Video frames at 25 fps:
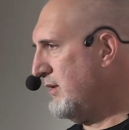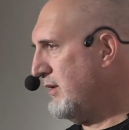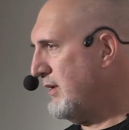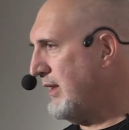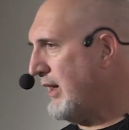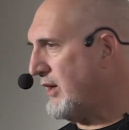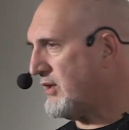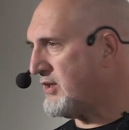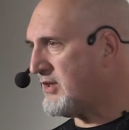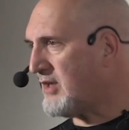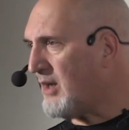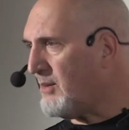
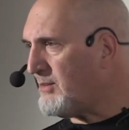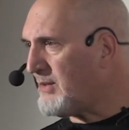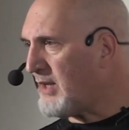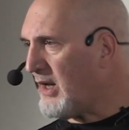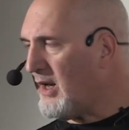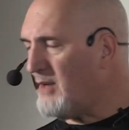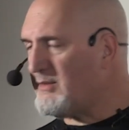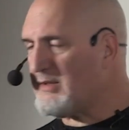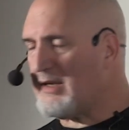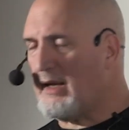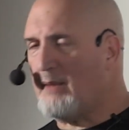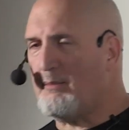Now,
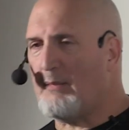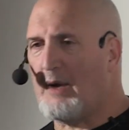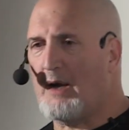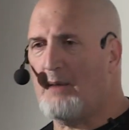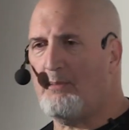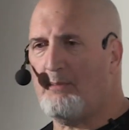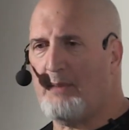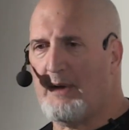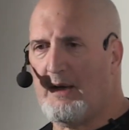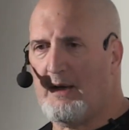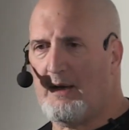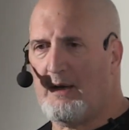sometimes that
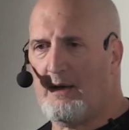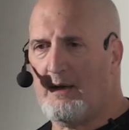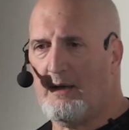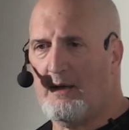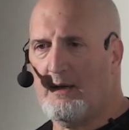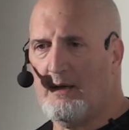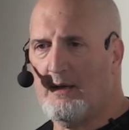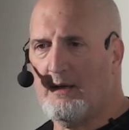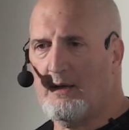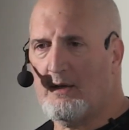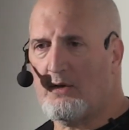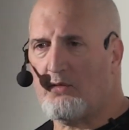might be
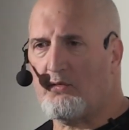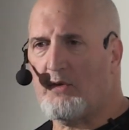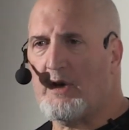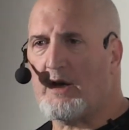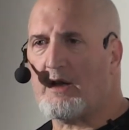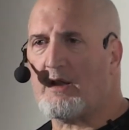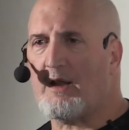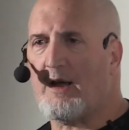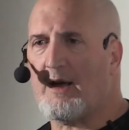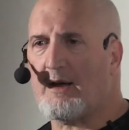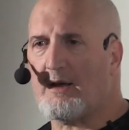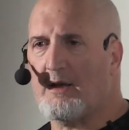3
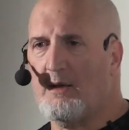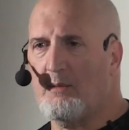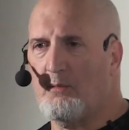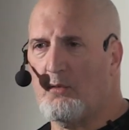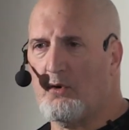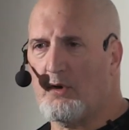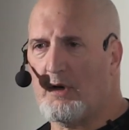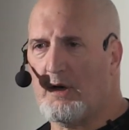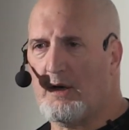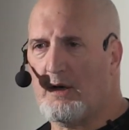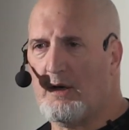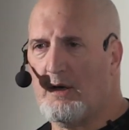o'clock in the
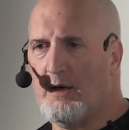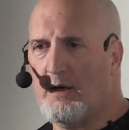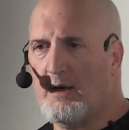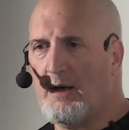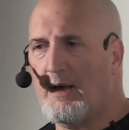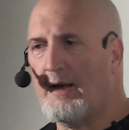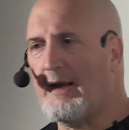morning